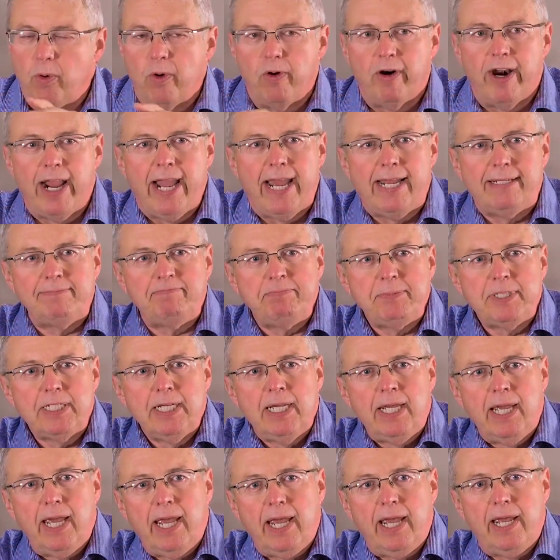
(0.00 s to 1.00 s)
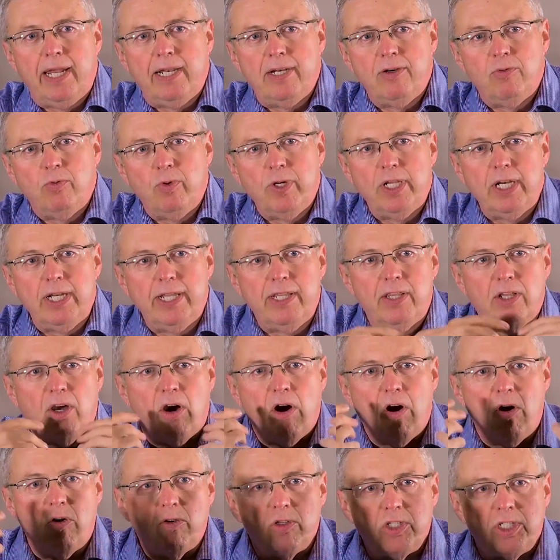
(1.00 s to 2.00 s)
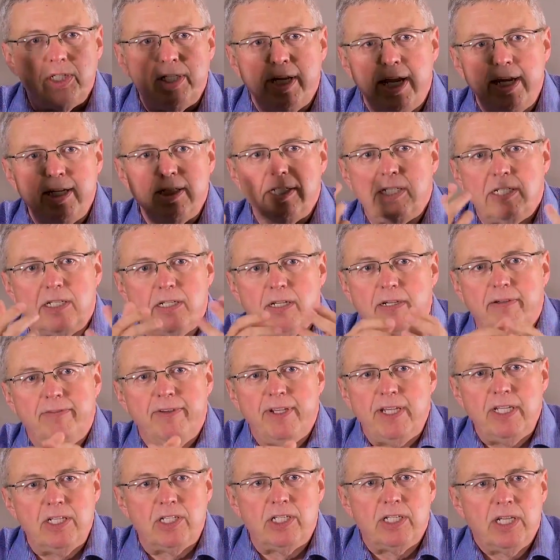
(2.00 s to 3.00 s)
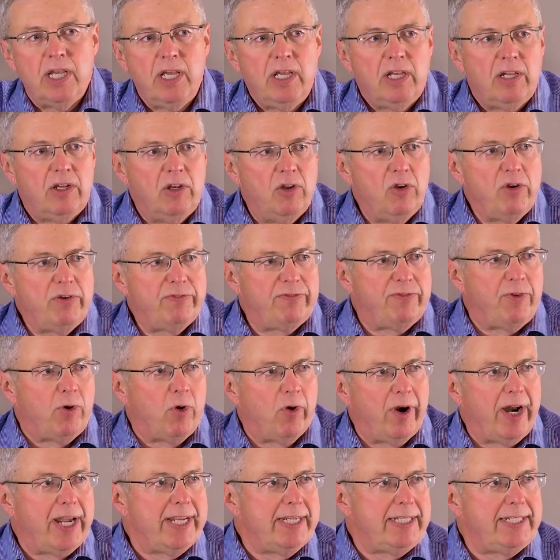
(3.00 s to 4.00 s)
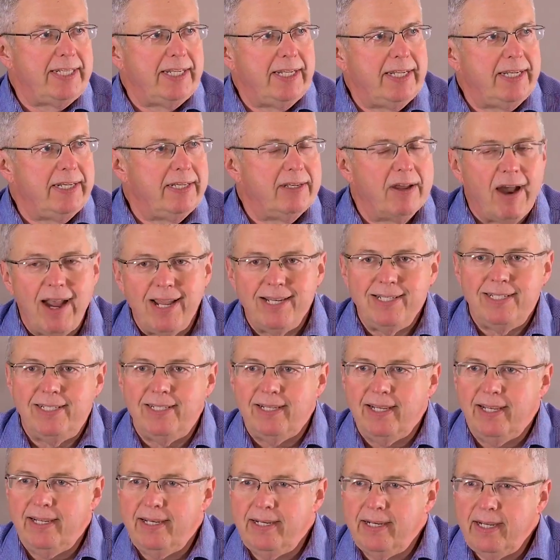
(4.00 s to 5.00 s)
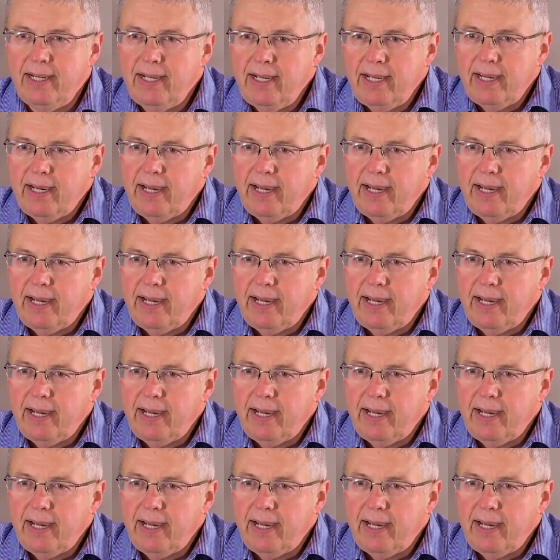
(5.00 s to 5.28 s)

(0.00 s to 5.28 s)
were at, and really the whole sense of his Luke 4:18-19